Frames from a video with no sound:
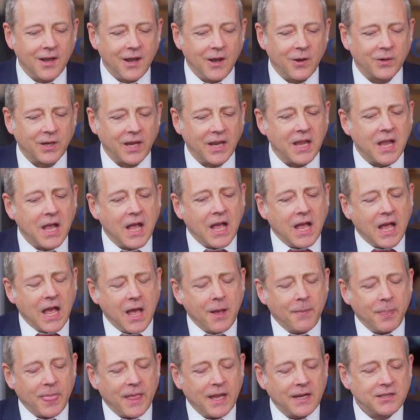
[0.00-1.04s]
Okay,
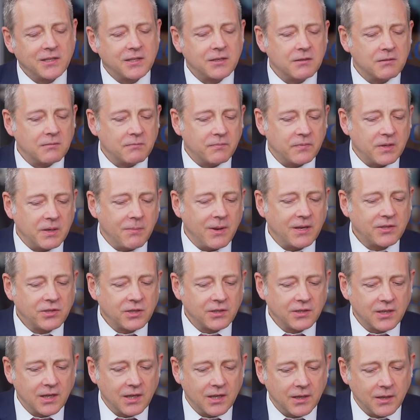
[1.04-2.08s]
you
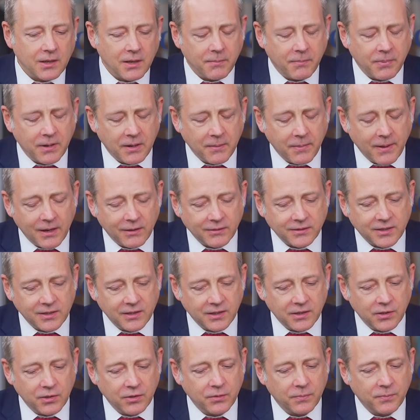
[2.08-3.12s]
mentioned a bit about
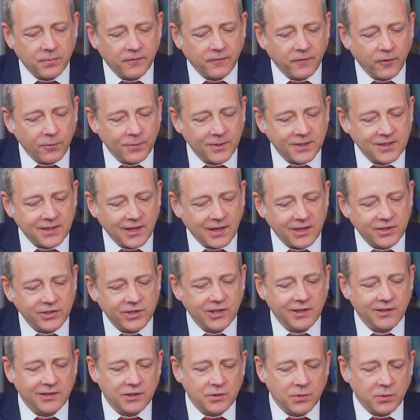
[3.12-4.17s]
your performance last
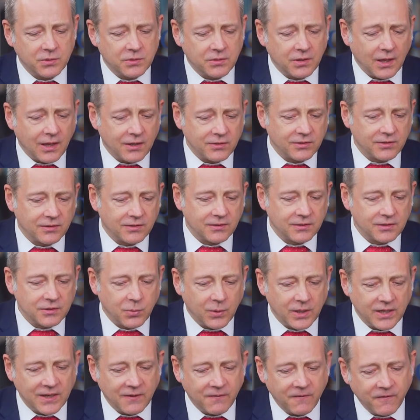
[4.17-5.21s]
year in
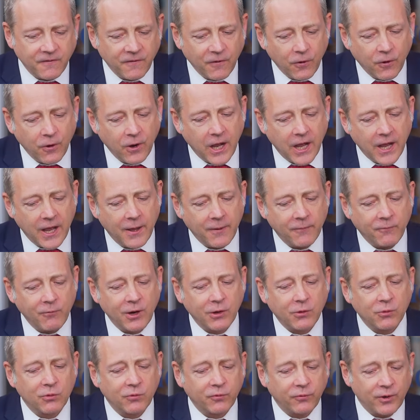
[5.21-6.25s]
2024,
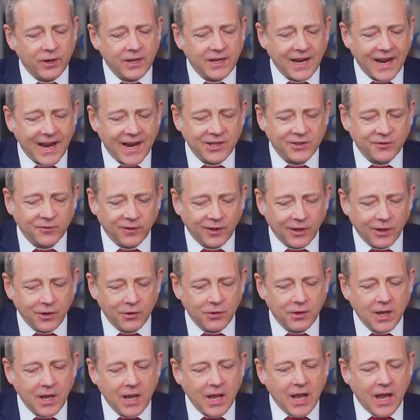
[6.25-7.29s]
record free cash
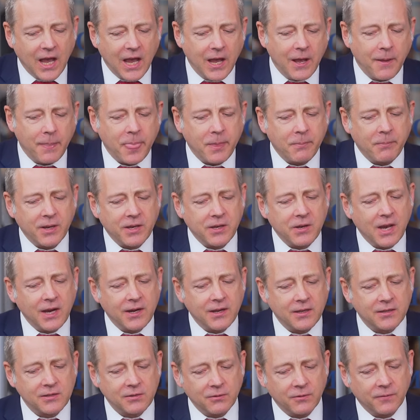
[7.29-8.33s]
flow, but you had
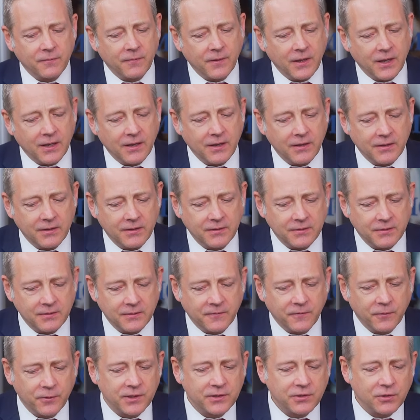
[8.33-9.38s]
a sort of
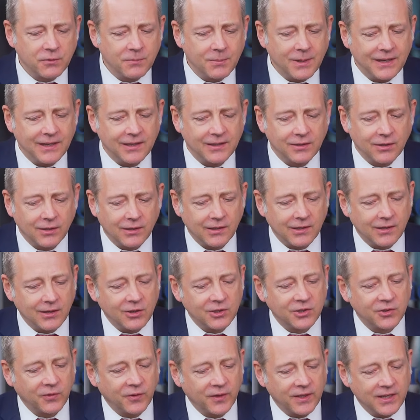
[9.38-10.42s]
$42 million
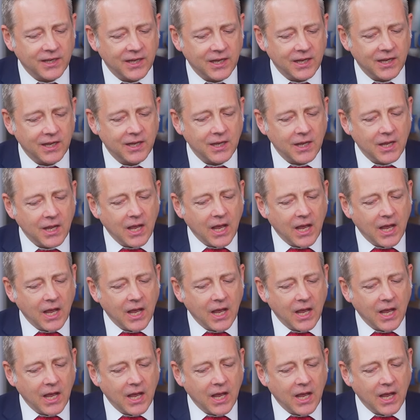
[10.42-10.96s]
loss for the year.